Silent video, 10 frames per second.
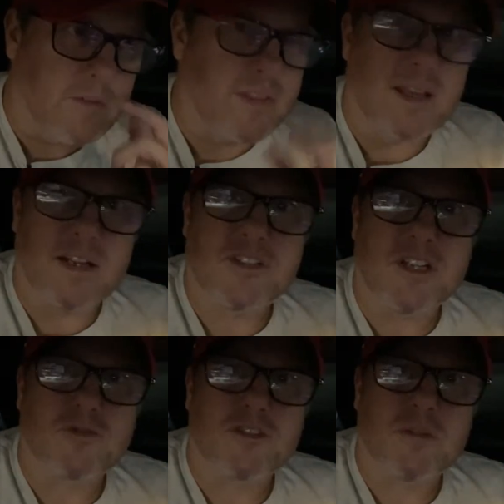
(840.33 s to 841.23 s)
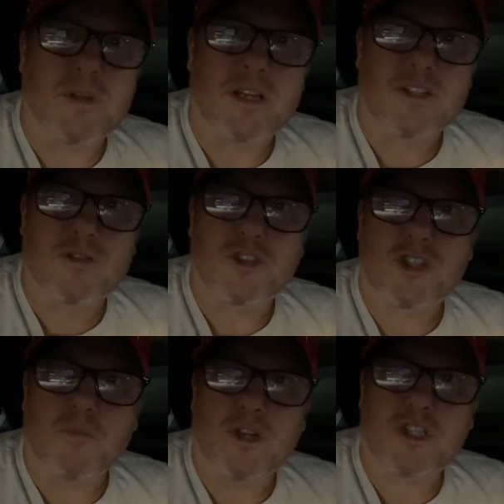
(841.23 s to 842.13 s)
in everything, and it's interesting because there's
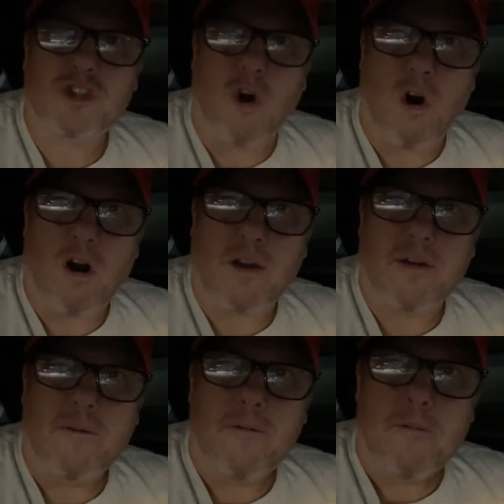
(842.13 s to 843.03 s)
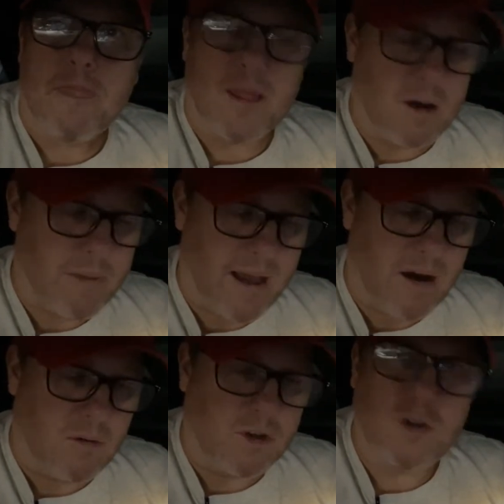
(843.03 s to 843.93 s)
so much talk
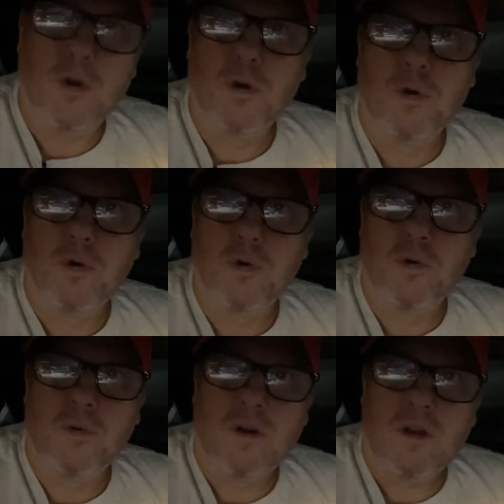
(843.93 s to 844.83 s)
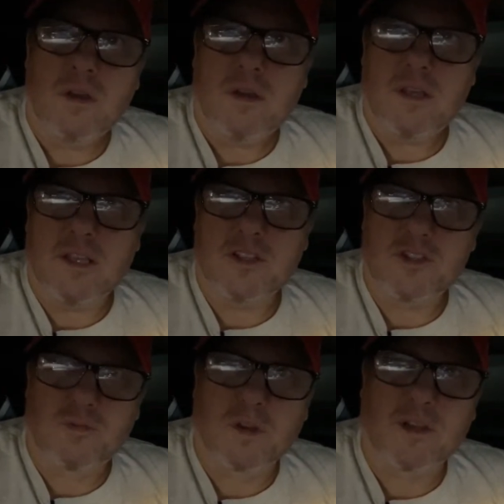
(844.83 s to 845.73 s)
about who
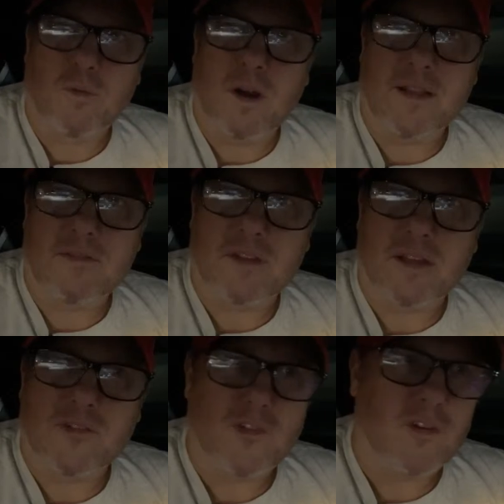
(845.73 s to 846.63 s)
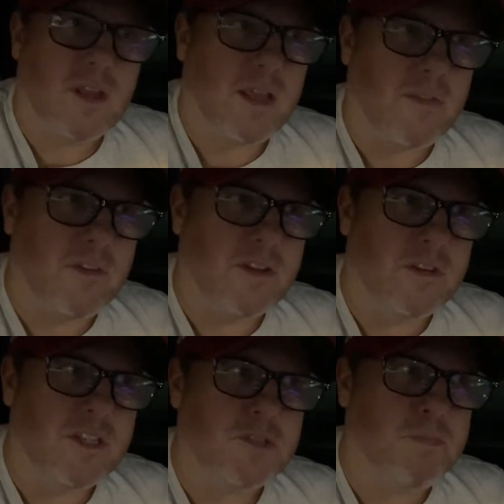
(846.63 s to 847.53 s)
is really running things, and
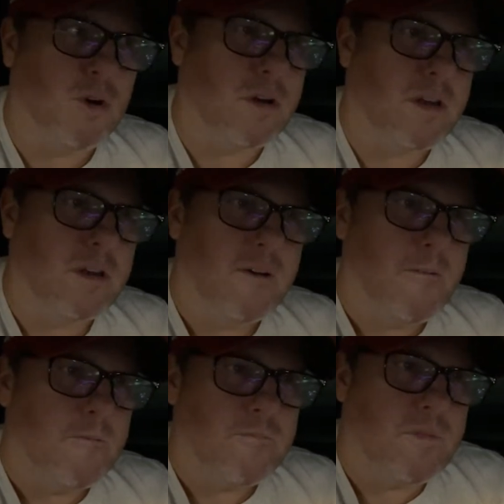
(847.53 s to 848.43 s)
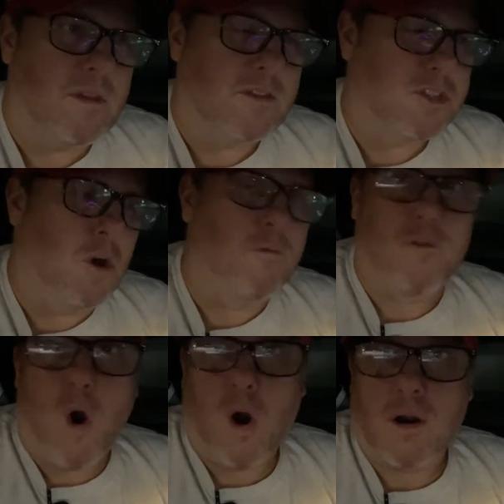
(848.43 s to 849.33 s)
this book so
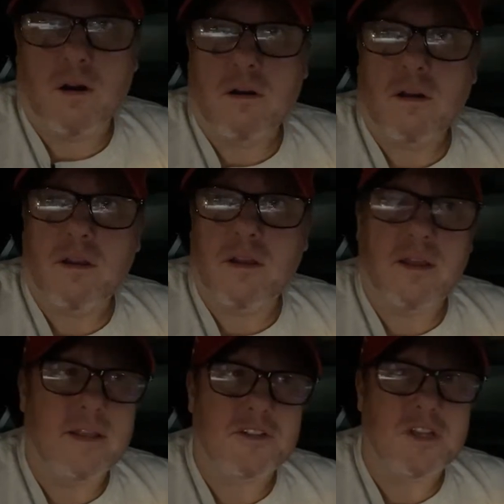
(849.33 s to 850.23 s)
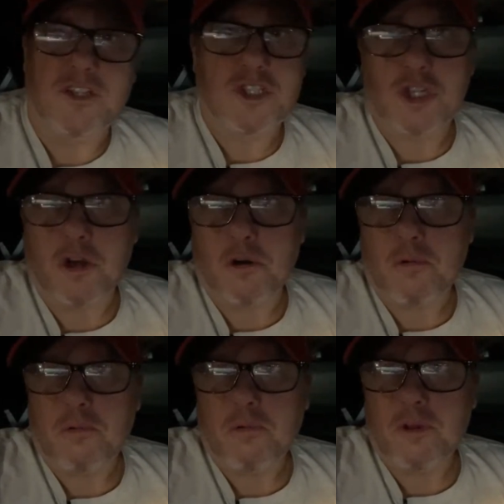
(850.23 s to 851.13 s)
far, it's
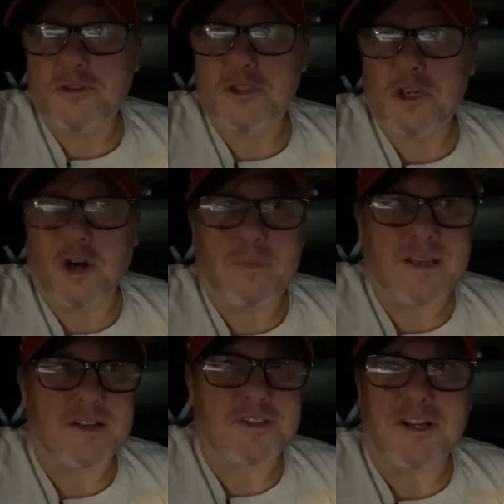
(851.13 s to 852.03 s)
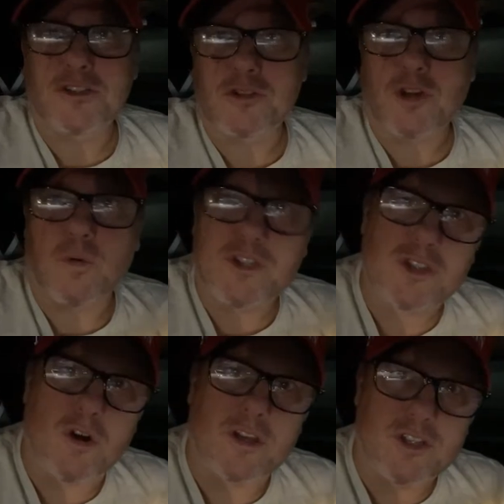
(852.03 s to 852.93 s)
Joe. It's Joe, because Hunter's
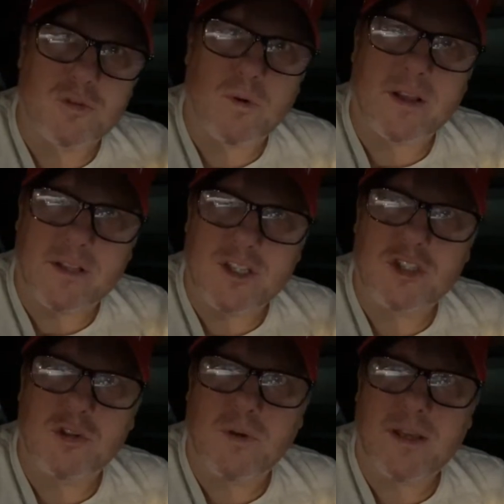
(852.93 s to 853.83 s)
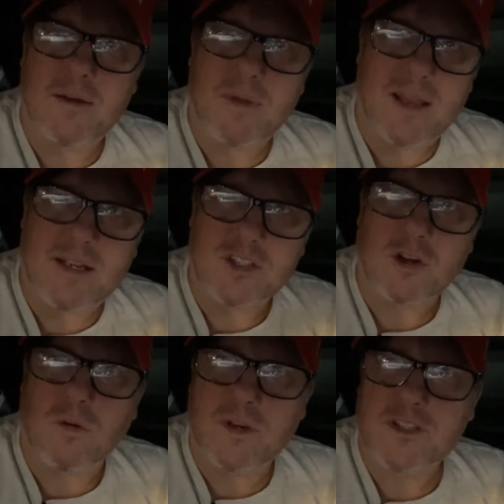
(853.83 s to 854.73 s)
always talking directly to him, and he's
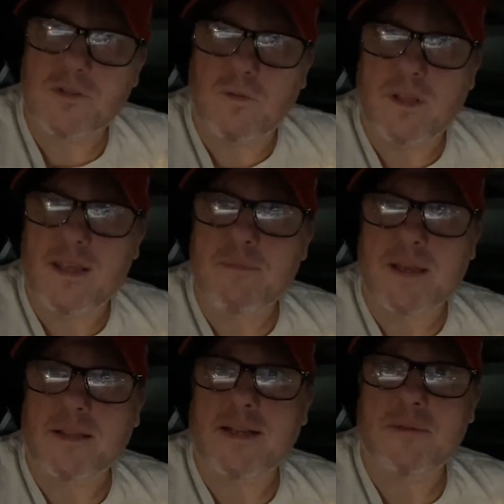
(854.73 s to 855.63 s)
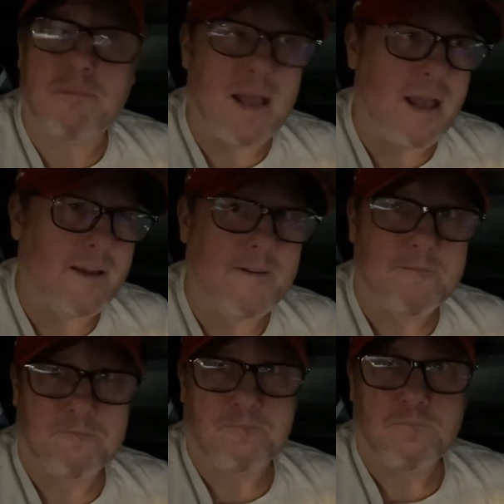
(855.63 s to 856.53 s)
always emailing him back,
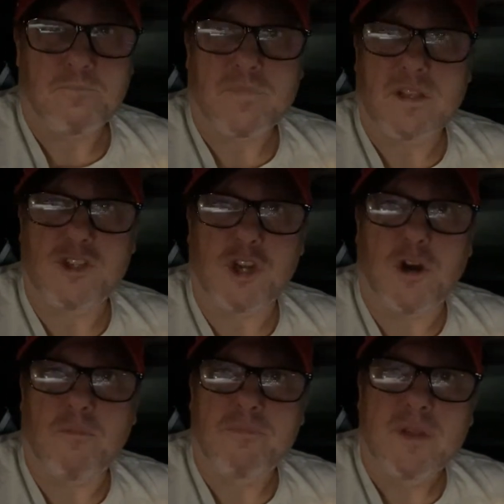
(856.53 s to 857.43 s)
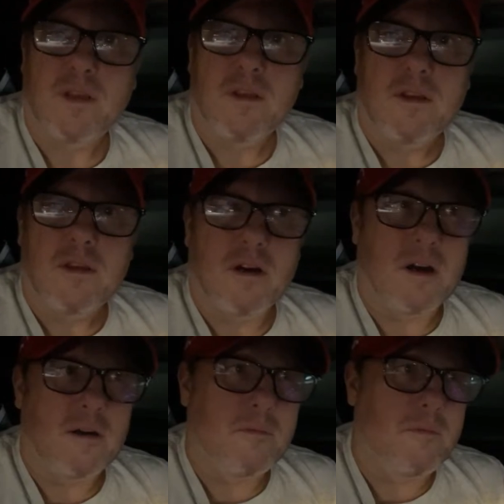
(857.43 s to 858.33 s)
Joe.
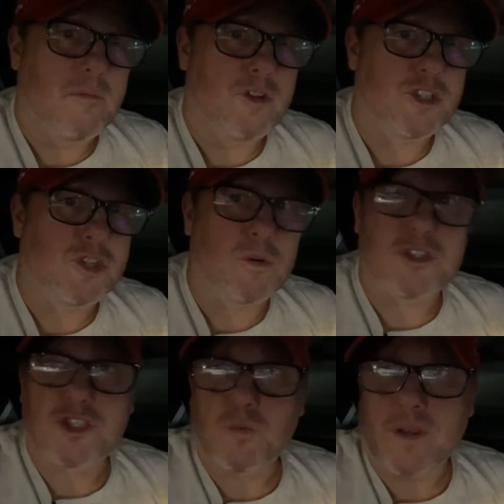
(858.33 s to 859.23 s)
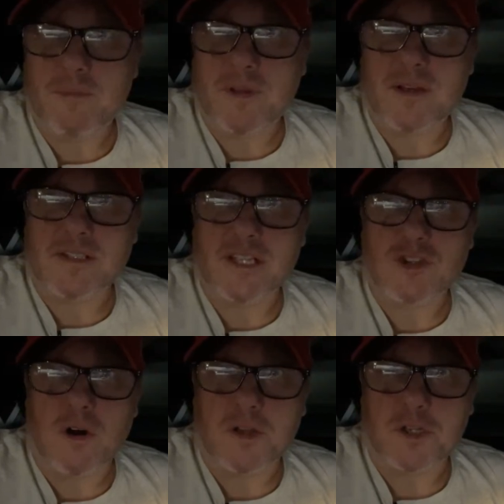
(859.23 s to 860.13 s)
They're short and sweet because they
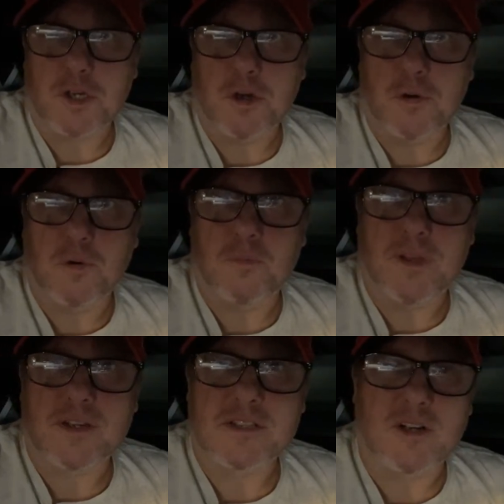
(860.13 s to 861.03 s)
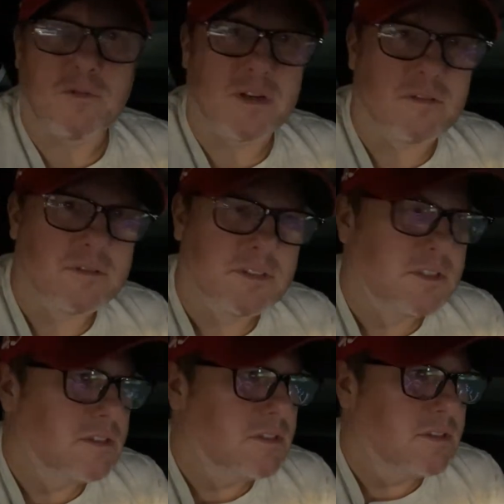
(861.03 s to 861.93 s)
talk in code, because they don't want to
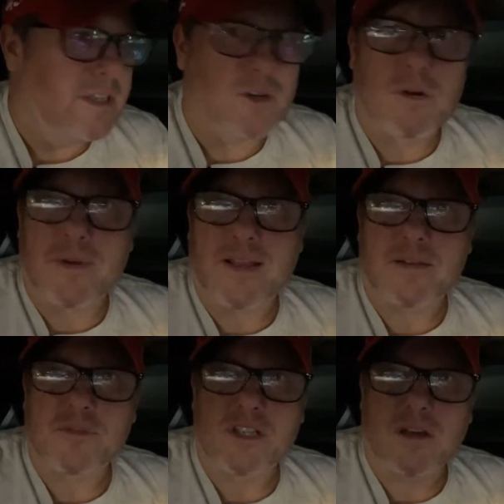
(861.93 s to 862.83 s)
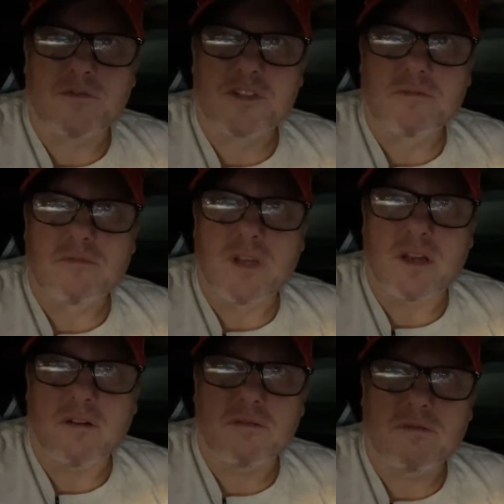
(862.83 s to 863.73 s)
incriminate themselves,
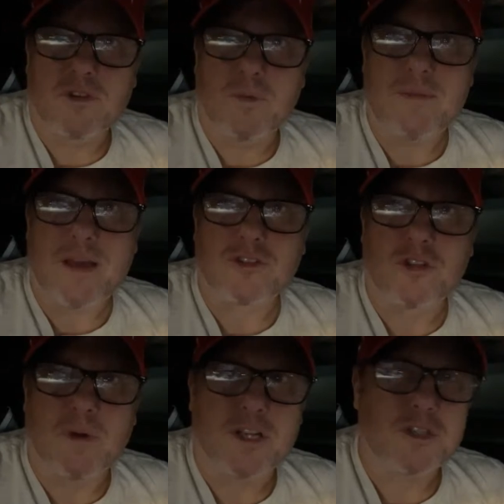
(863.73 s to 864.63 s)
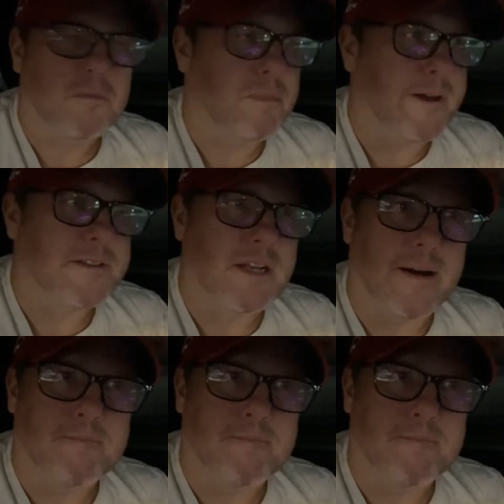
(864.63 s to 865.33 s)
you know, through email too much. But